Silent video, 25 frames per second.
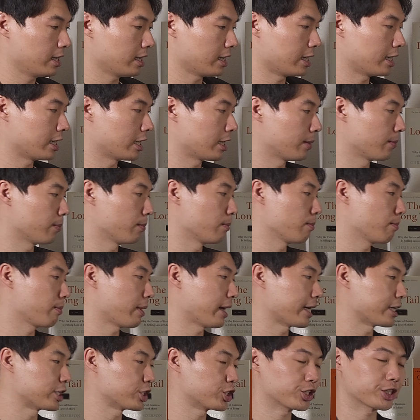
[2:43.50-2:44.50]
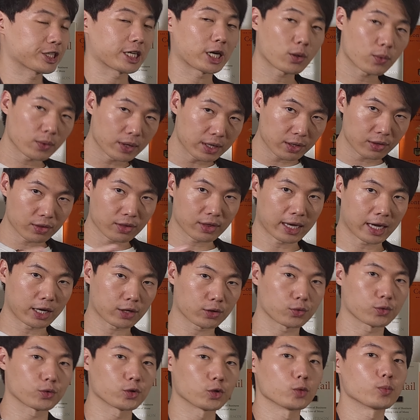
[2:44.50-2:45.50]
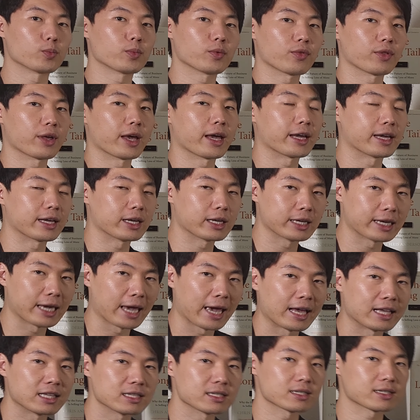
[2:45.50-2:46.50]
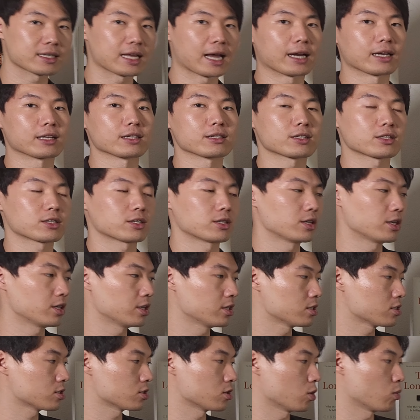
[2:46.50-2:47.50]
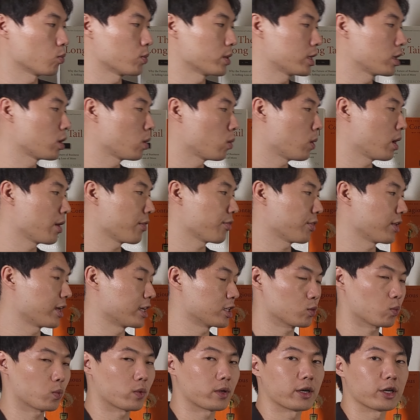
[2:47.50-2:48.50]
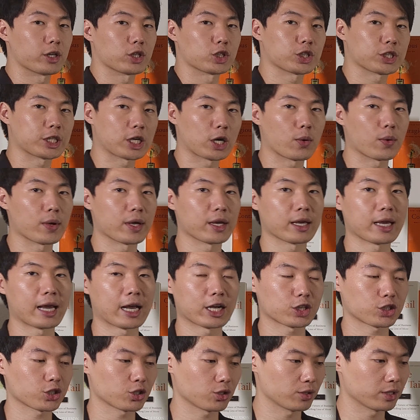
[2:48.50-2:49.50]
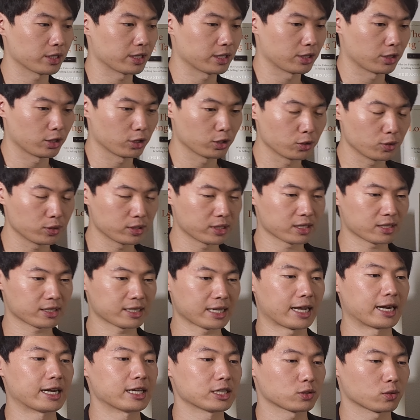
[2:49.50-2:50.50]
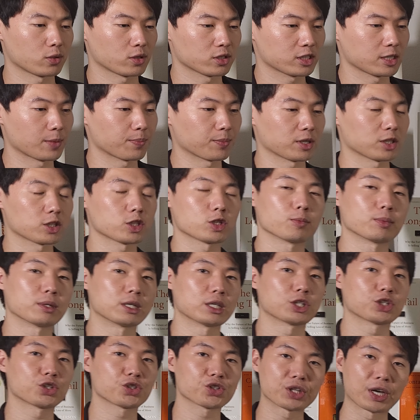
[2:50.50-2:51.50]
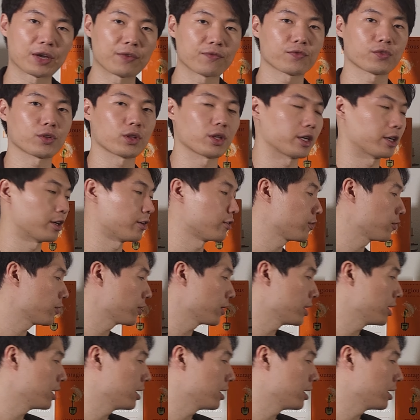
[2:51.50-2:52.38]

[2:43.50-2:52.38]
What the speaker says: by sharing that group, they gain status. So we don't want things where sharing actually loses status or it's something to be shameful of.